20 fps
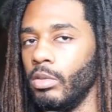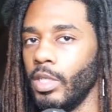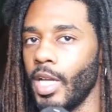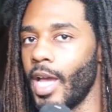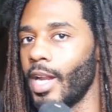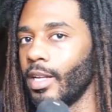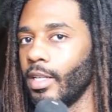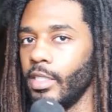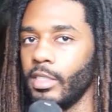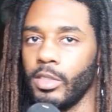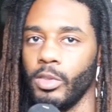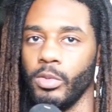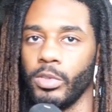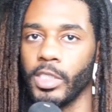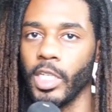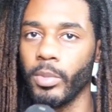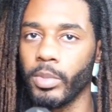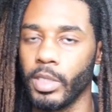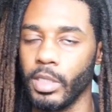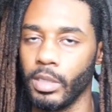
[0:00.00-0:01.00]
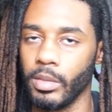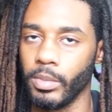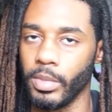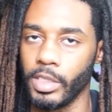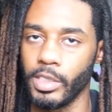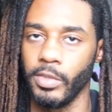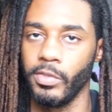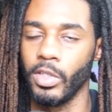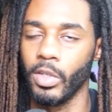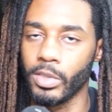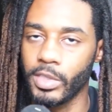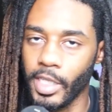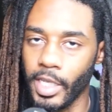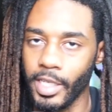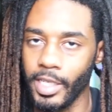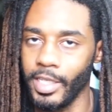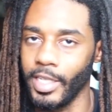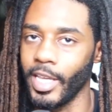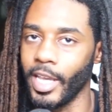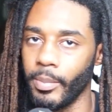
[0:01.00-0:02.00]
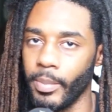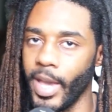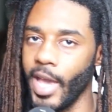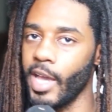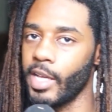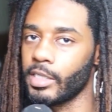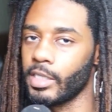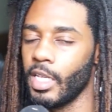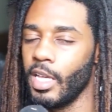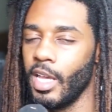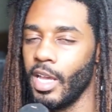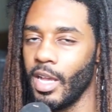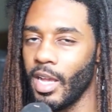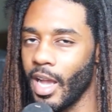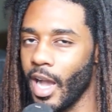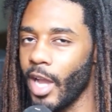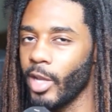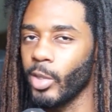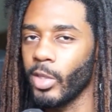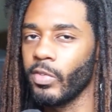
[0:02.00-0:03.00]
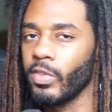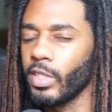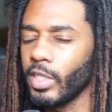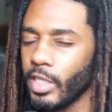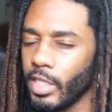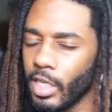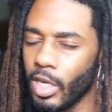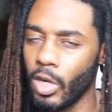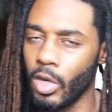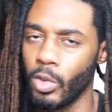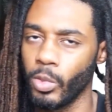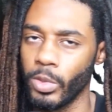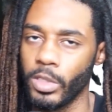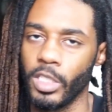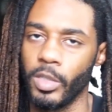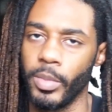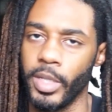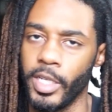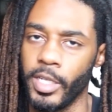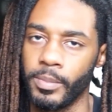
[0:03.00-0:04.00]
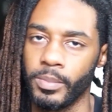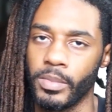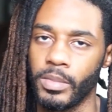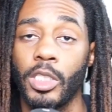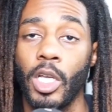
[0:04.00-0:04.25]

You got to at least do something, because if you don't take any at bats, how you ever going to hit a home run, man?